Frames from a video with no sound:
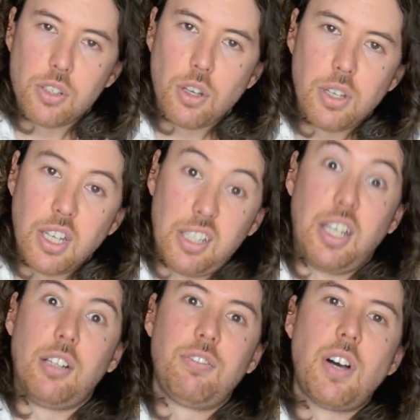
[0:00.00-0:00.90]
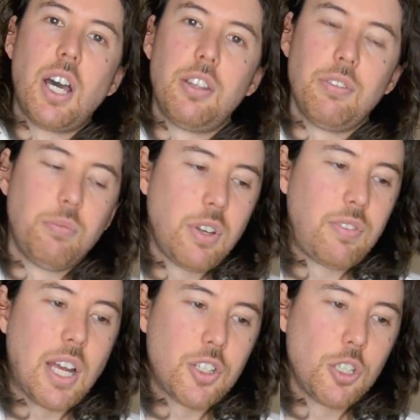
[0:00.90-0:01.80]
So it'll fire the
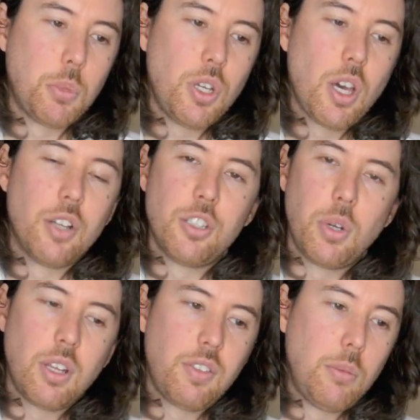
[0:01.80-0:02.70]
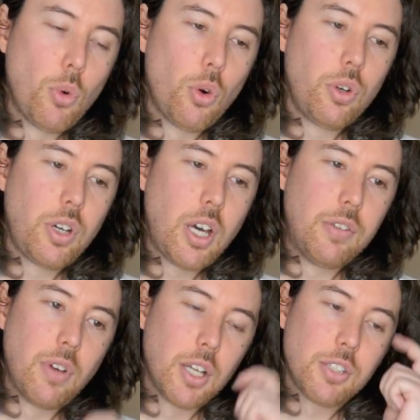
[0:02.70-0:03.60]
flashes, but you can't do any of the more
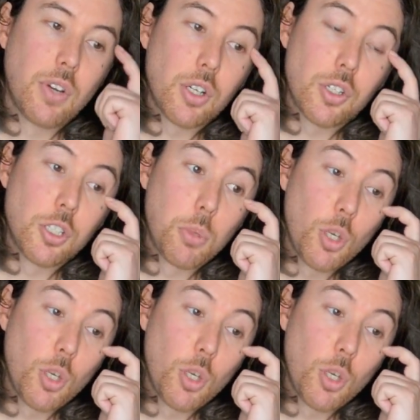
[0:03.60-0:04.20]
advanced functions,